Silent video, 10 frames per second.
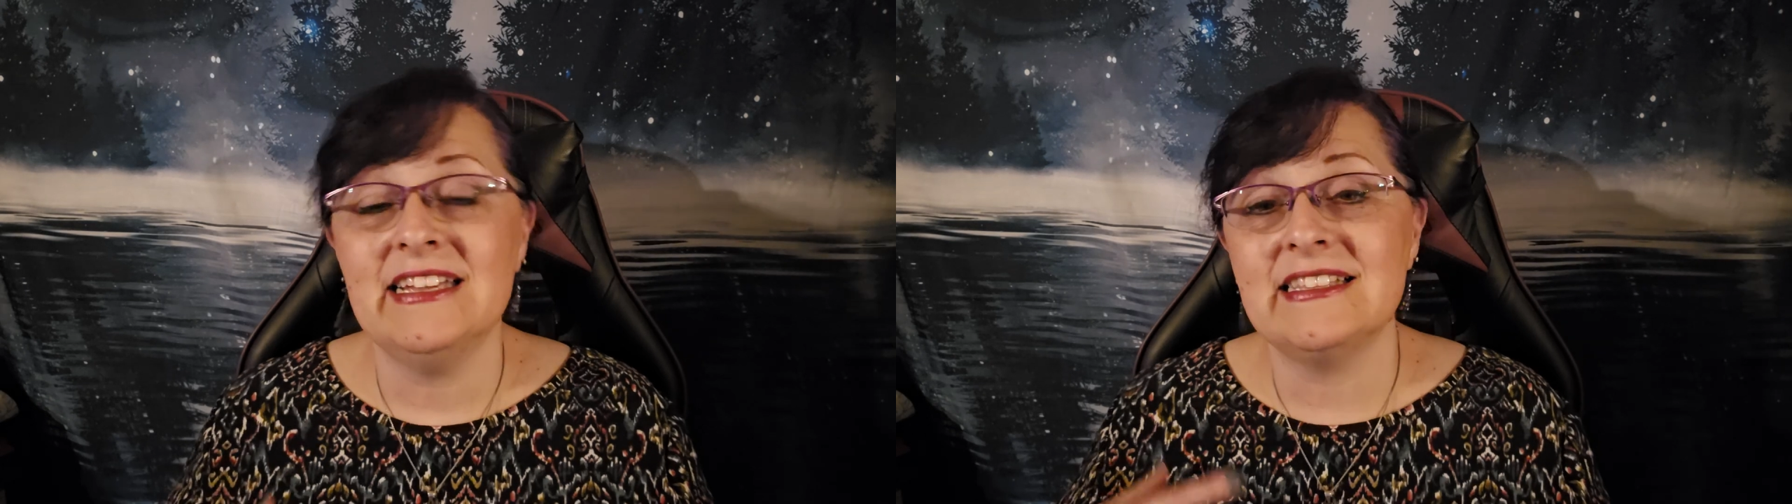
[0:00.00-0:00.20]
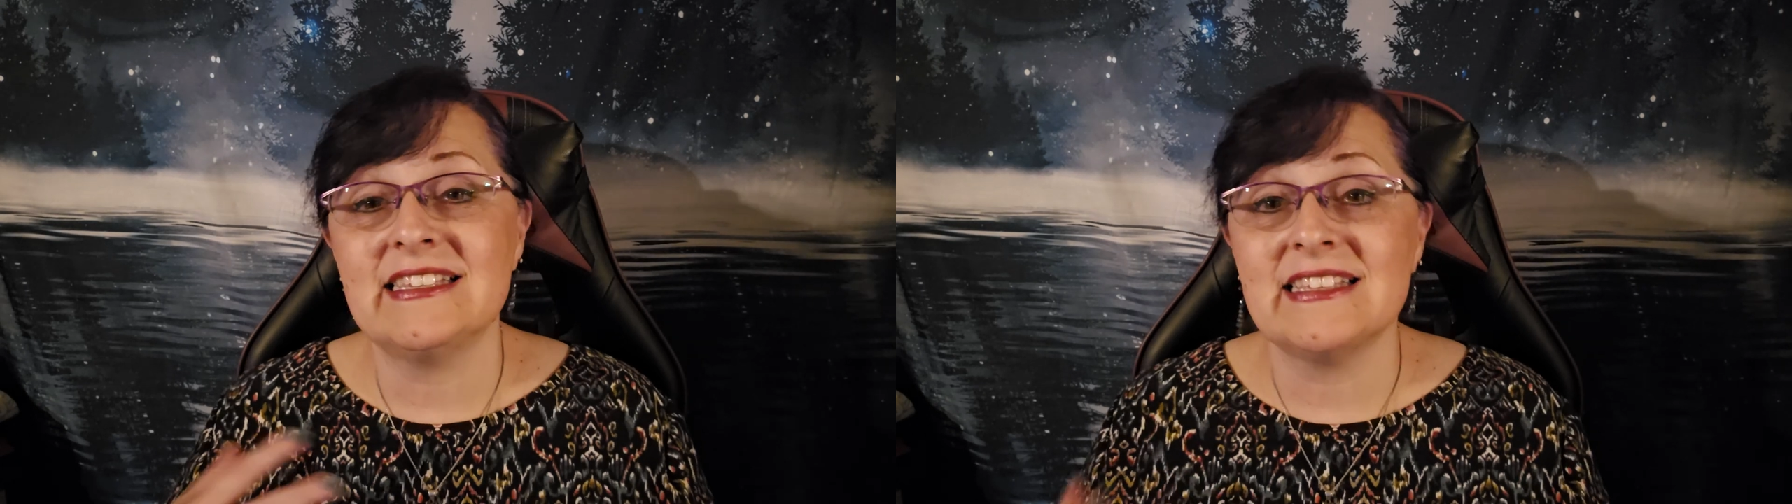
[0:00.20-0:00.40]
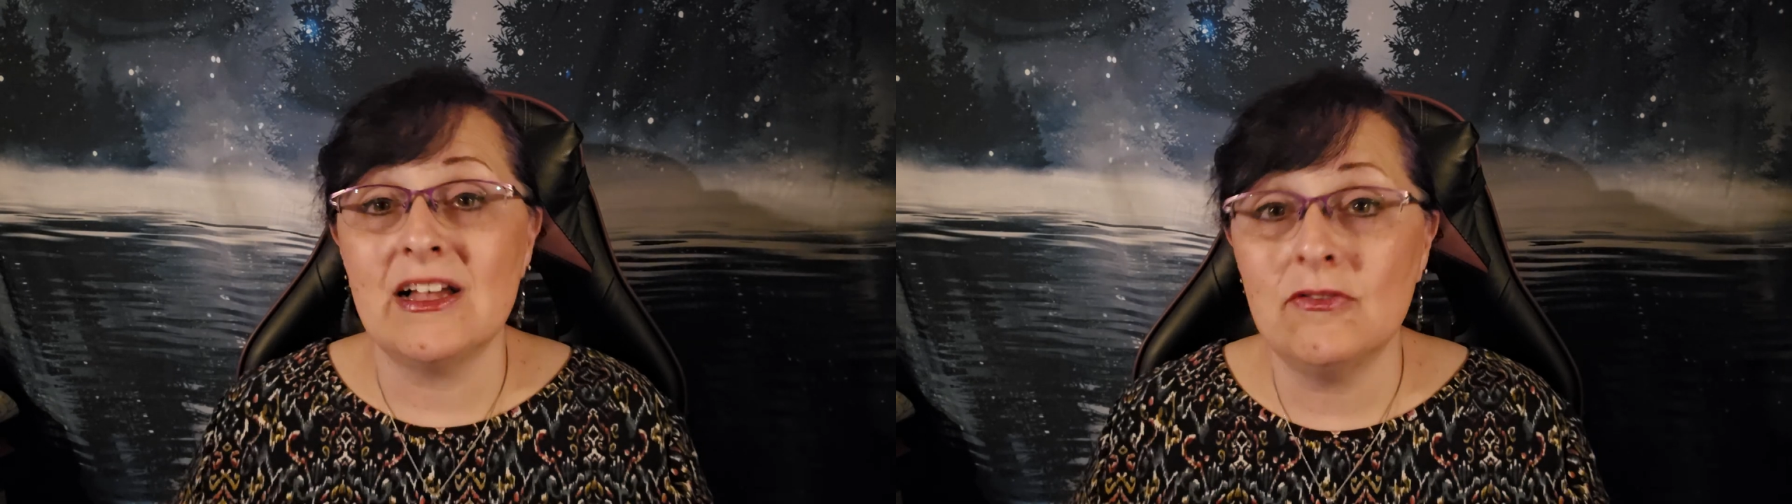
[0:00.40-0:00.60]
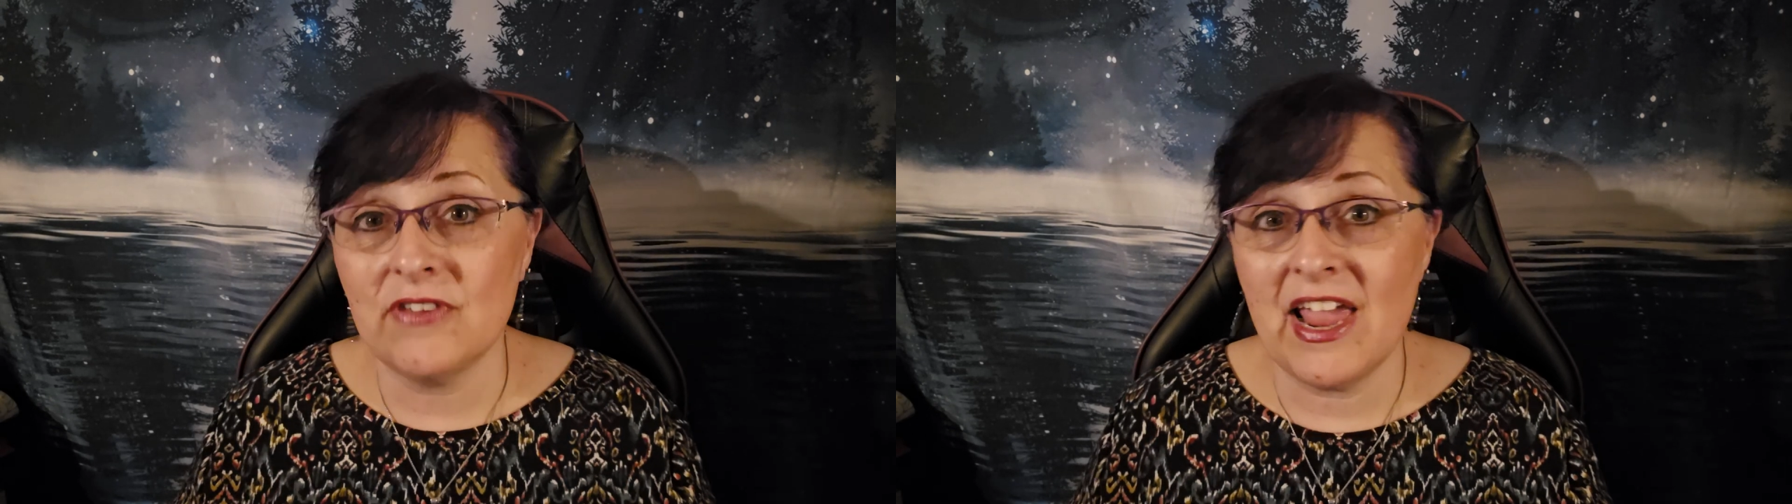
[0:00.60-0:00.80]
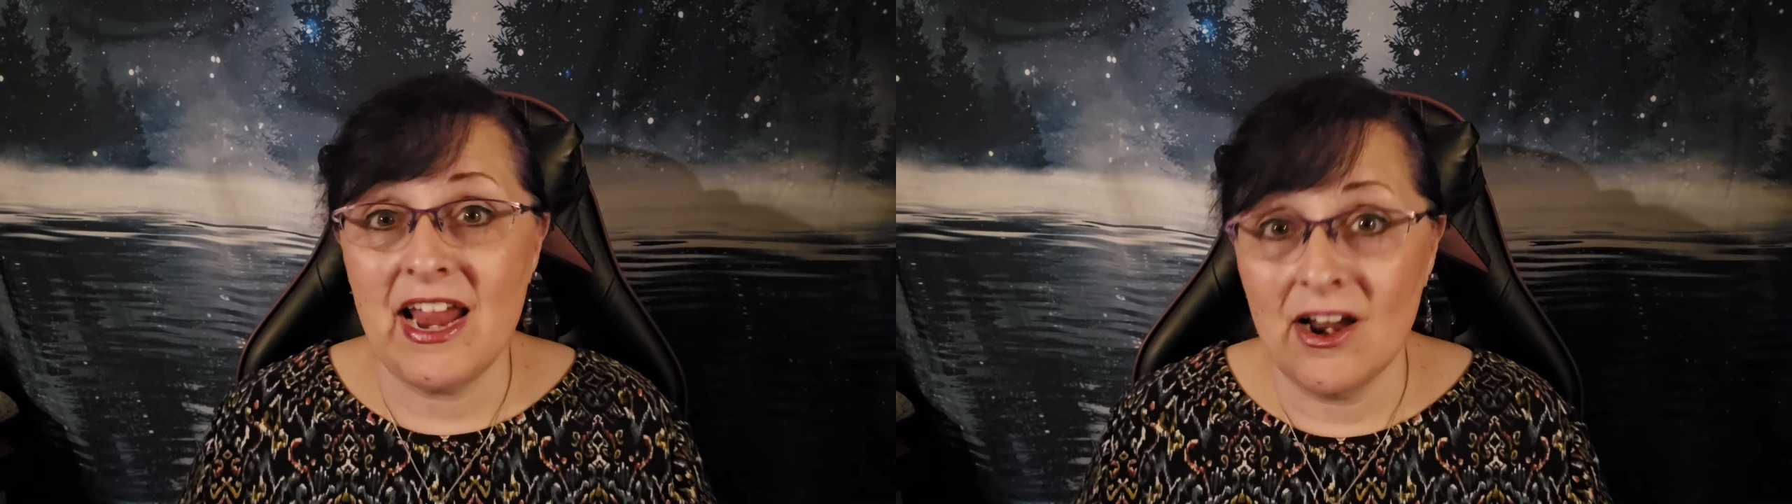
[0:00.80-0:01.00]
It's
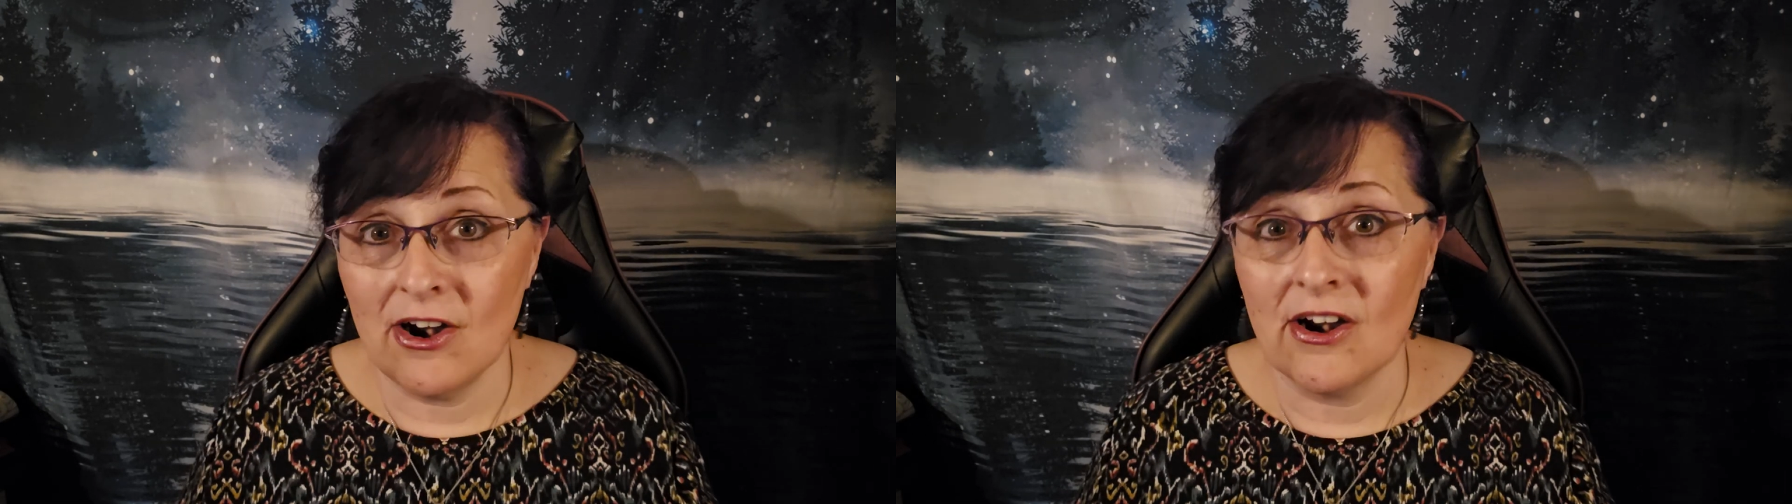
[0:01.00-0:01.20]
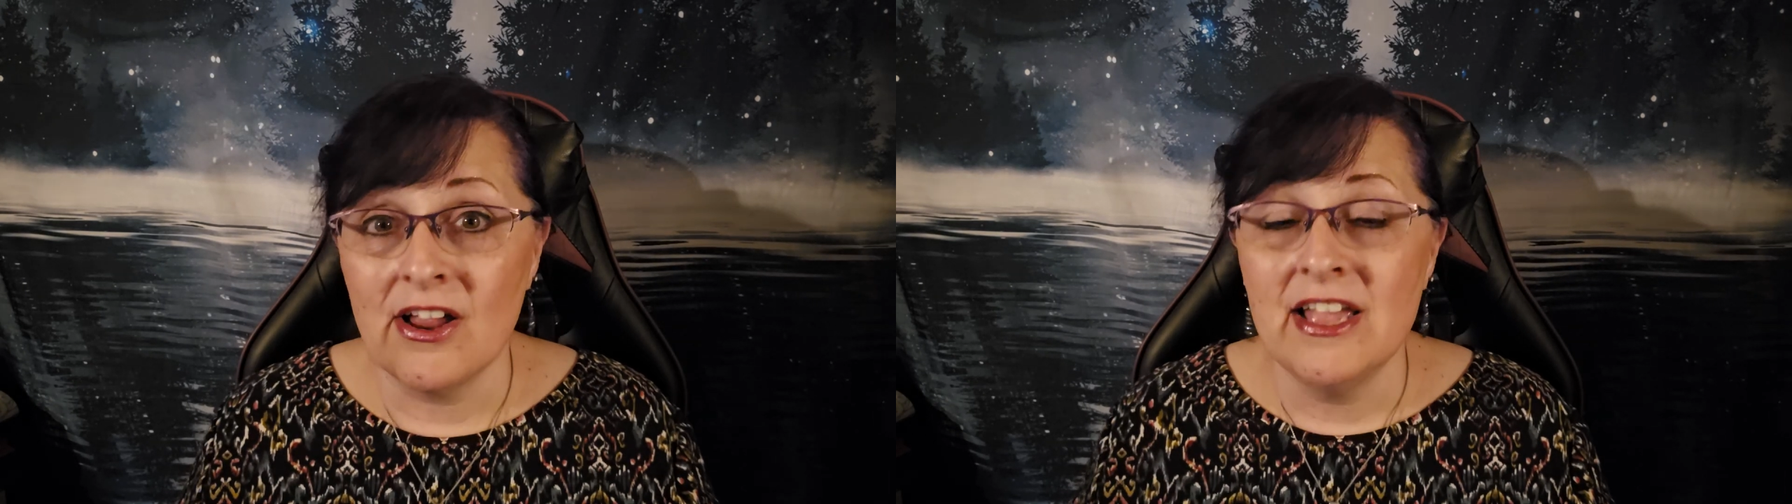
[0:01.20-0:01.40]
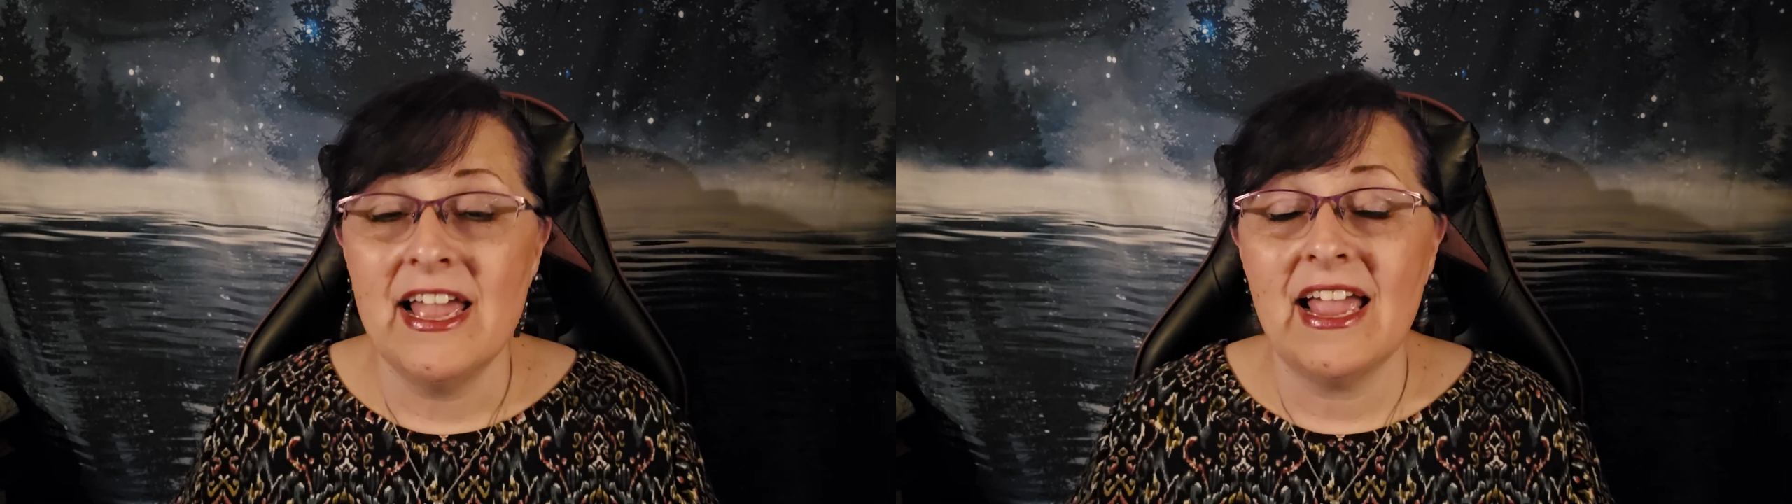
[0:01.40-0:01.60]
self-care.